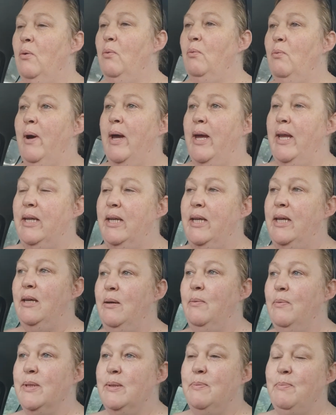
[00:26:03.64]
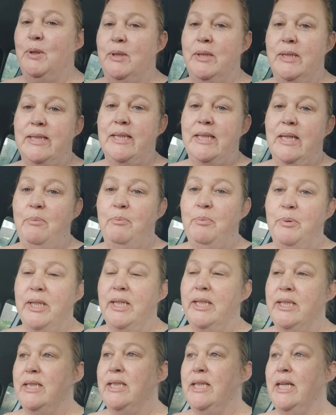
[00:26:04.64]
When he was put to sleep,
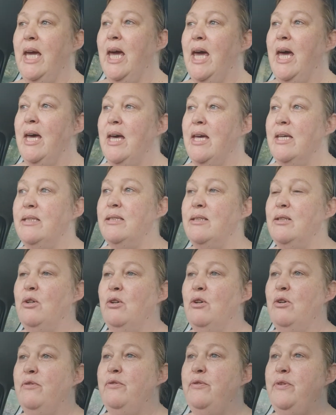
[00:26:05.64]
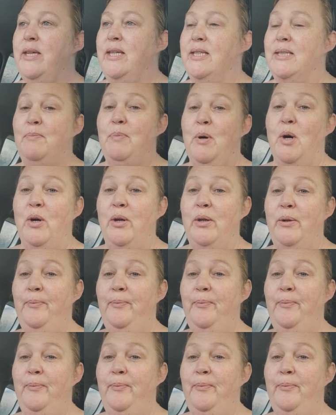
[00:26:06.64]
they did a cast of his paw,